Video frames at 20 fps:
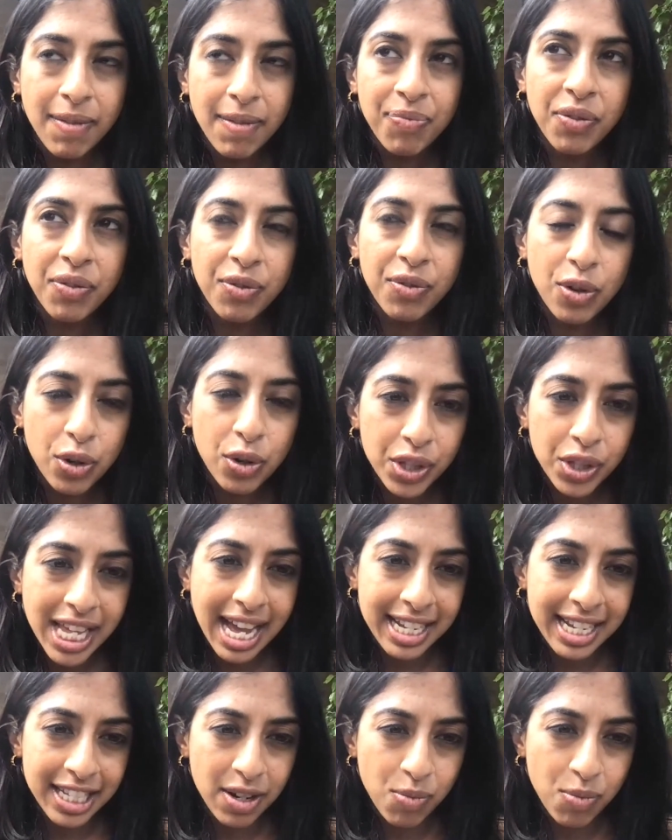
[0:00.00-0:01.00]

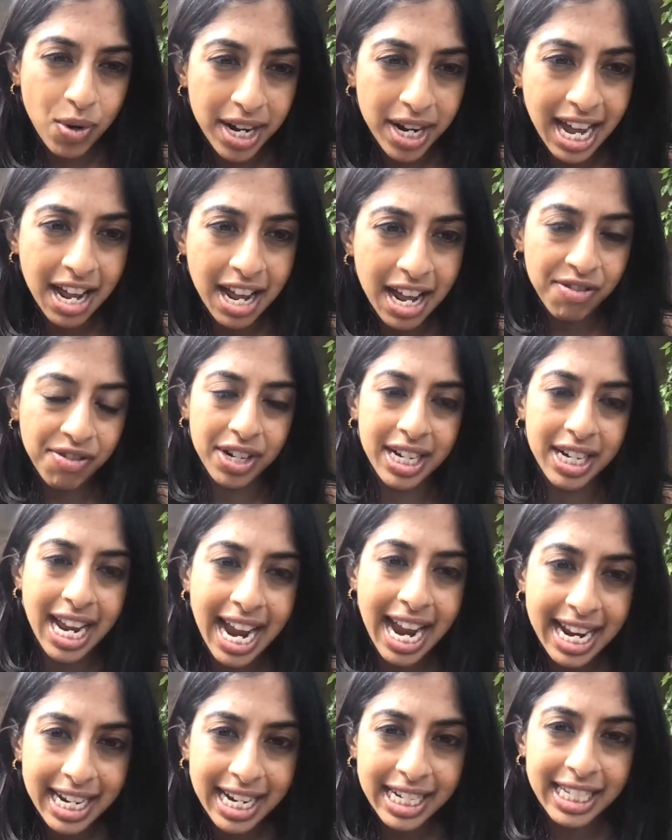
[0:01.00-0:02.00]

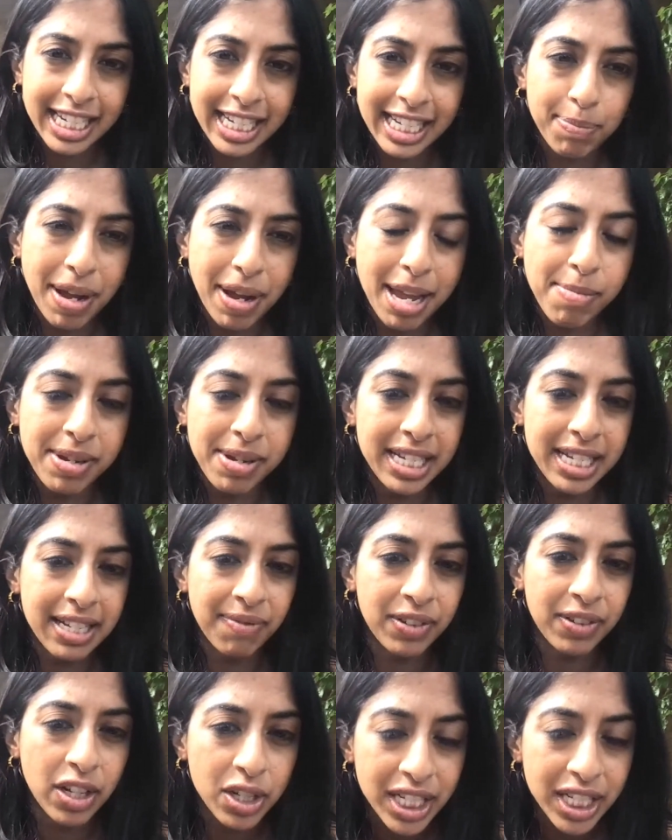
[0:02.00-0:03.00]
4,186 babies have
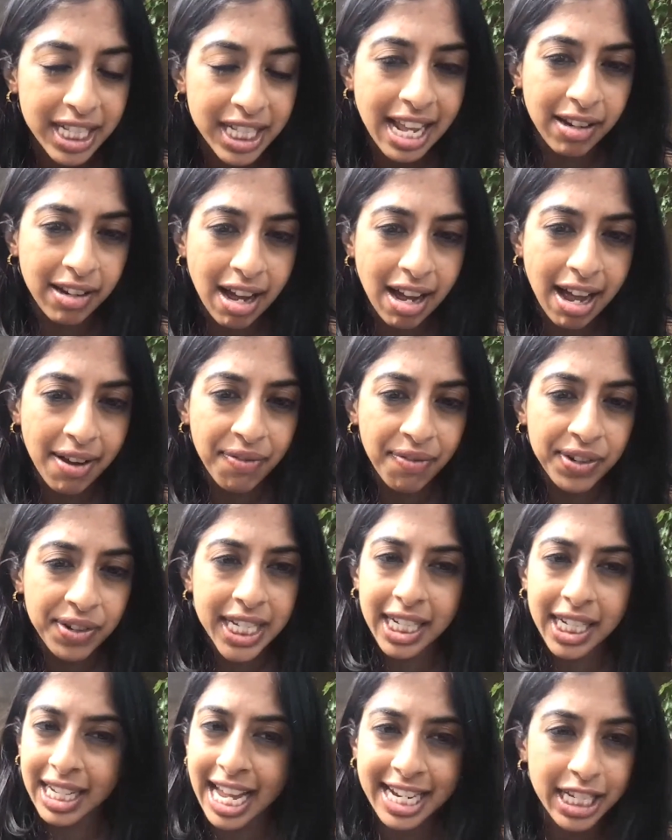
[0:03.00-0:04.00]
lost their life to
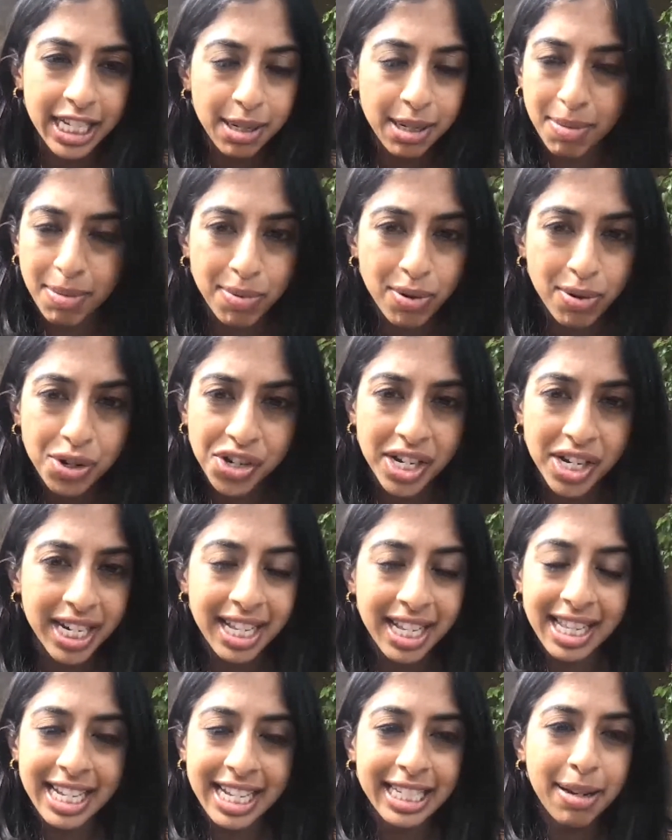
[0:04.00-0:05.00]
late-term abortion. And
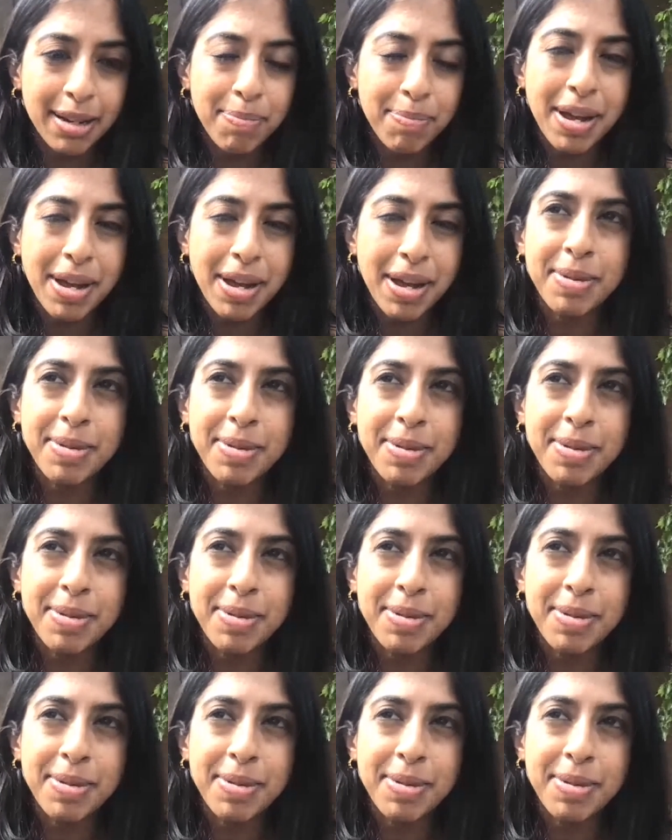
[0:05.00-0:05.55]
these are babies